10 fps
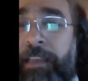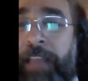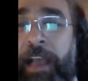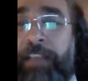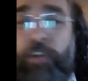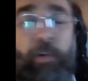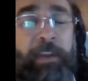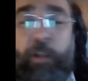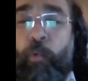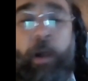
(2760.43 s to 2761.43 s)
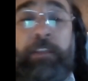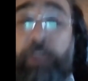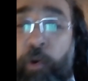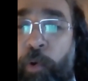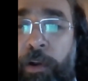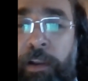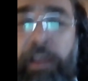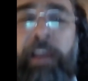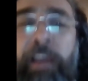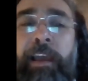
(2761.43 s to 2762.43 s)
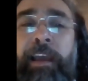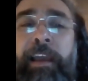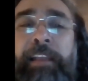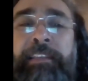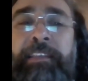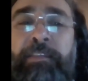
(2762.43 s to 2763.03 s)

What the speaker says: has only one role. It's